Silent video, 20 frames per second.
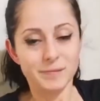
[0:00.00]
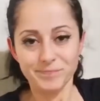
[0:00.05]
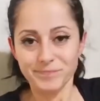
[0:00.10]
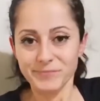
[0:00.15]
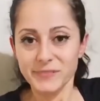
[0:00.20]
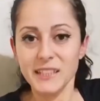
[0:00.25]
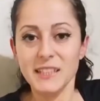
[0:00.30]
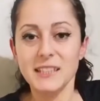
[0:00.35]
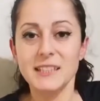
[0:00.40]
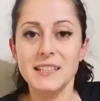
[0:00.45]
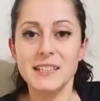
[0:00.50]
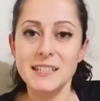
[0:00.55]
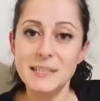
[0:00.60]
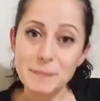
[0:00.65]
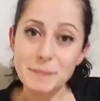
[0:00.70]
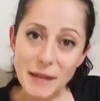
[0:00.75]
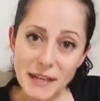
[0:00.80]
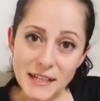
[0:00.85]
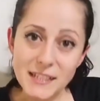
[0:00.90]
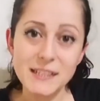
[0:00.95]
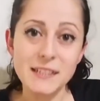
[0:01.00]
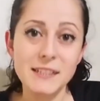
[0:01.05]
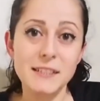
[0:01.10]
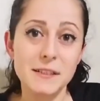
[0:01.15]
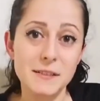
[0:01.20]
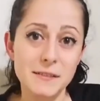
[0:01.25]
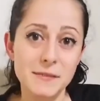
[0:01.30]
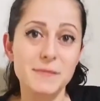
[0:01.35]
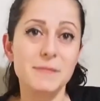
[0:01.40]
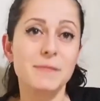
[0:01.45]

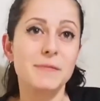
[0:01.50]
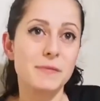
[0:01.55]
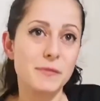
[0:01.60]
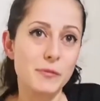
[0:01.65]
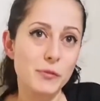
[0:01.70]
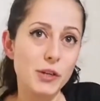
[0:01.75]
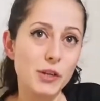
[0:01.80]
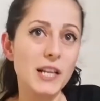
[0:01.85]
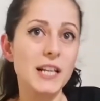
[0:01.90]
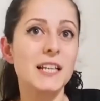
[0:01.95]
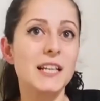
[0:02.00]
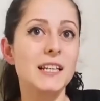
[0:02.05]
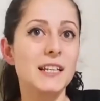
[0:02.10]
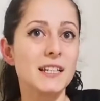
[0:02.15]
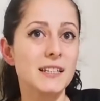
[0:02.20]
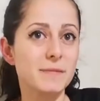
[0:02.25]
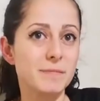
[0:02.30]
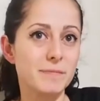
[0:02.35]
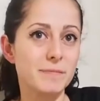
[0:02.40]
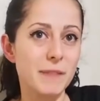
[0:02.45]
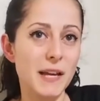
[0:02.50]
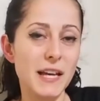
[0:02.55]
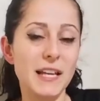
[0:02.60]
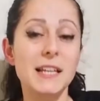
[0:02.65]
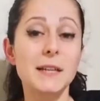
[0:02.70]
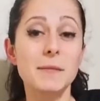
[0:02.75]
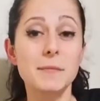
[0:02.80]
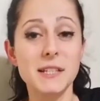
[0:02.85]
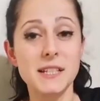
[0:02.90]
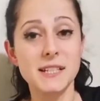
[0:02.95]
it's really
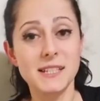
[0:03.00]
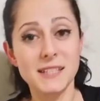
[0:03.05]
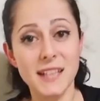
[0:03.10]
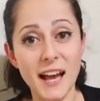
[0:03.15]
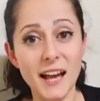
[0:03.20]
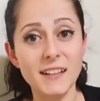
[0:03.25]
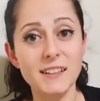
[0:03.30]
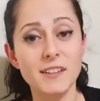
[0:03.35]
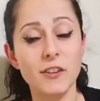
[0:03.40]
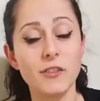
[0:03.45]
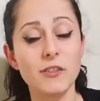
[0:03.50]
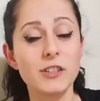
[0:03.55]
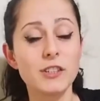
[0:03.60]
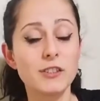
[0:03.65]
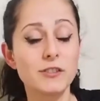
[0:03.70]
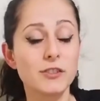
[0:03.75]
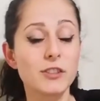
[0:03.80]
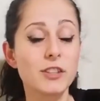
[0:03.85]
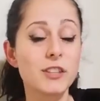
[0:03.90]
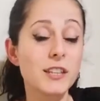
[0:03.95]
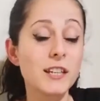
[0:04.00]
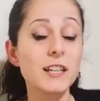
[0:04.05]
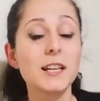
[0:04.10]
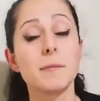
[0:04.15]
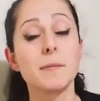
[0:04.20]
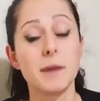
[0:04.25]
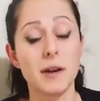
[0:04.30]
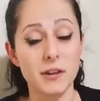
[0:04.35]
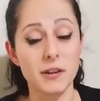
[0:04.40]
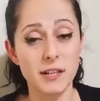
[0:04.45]
making me sad only to think
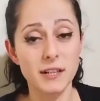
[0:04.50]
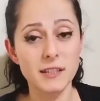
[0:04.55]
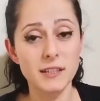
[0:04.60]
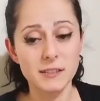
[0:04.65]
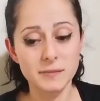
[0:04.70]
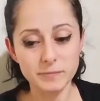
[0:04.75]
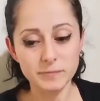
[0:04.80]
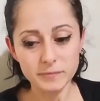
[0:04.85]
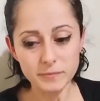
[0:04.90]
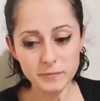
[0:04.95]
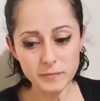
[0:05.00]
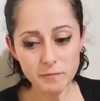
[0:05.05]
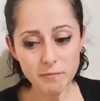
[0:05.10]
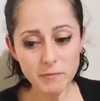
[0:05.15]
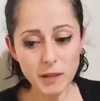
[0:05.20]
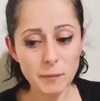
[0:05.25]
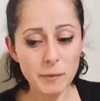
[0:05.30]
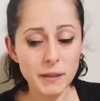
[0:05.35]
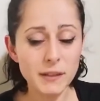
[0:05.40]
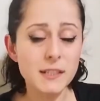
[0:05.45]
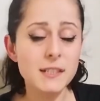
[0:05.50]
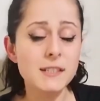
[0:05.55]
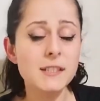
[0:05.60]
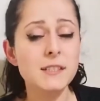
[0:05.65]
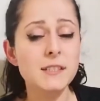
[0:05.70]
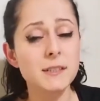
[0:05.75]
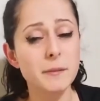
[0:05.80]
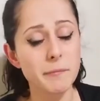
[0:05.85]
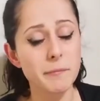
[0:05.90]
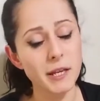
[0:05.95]
about it. But this is
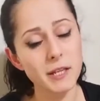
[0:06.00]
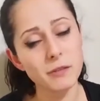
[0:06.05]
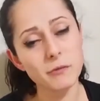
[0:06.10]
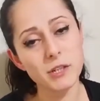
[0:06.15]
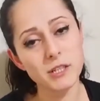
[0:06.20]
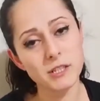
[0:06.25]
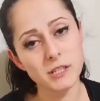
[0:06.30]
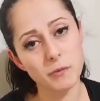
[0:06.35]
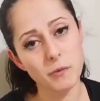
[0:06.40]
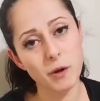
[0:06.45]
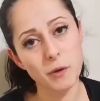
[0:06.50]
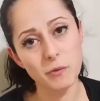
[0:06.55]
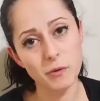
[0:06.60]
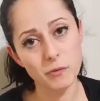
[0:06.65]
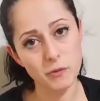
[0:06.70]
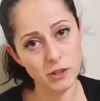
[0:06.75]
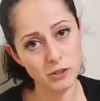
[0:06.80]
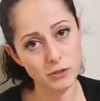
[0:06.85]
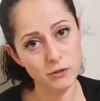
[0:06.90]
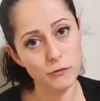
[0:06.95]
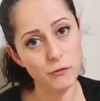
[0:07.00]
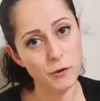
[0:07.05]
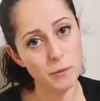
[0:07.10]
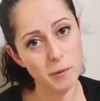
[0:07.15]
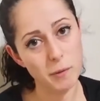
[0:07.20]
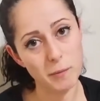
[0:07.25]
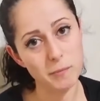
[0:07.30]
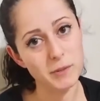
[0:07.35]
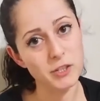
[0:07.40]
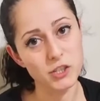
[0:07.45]
the main reason why we rescue from
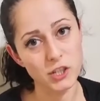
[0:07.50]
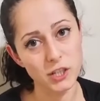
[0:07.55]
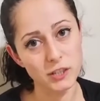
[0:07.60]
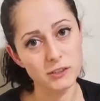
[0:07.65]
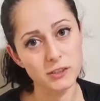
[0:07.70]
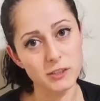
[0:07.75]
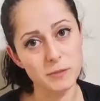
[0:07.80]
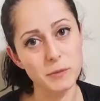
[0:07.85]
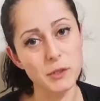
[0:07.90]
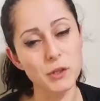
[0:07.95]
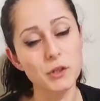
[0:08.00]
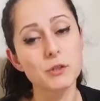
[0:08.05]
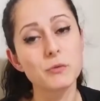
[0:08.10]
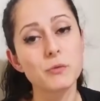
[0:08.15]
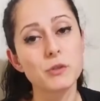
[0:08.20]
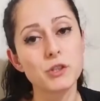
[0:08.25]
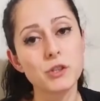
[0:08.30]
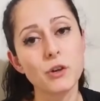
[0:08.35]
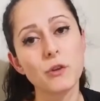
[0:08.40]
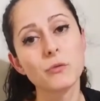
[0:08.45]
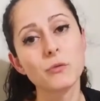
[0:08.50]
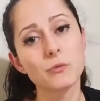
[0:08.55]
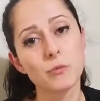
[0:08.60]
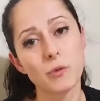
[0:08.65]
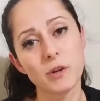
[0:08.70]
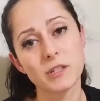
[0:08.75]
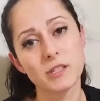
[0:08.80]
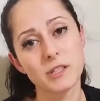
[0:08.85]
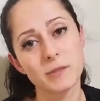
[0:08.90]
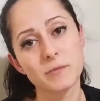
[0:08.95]
public shelters, because we don't
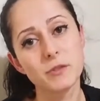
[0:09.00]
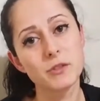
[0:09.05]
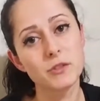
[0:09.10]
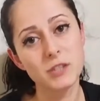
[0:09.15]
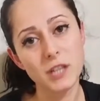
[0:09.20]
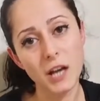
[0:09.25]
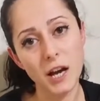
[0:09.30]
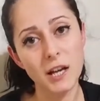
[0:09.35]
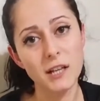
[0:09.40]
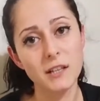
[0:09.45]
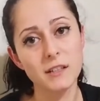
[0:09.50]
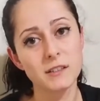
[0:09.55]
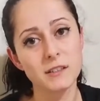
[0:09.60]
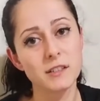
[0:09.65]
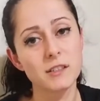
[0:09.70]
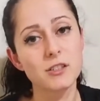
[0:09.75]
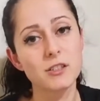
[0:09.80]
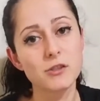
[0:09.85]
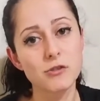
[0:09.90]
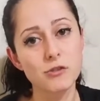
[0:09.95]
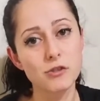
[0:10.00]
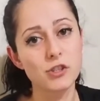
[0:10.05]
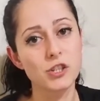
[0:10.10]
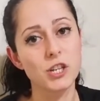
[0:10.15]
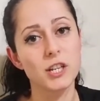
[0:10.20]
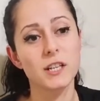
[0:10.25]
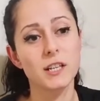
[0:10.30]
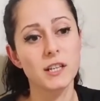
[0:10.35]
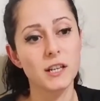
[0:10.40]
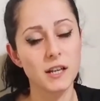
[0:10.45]
want them to die an
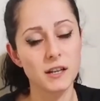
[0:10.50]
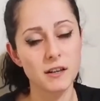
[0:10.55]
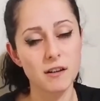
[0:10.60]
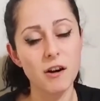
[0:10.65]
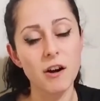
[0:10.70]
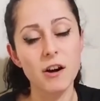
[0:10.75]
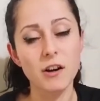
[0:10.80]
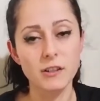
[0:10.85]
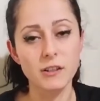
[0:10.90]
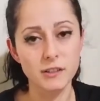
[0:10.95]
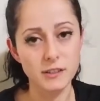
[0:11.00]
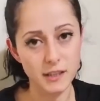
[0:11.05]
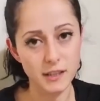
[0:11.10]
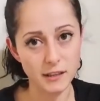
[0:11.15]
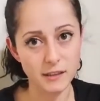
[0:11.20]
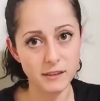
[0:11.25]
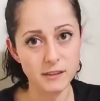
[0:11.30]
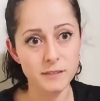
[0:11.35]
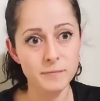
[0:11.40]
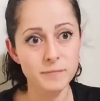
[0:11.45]
excruciating and hard death.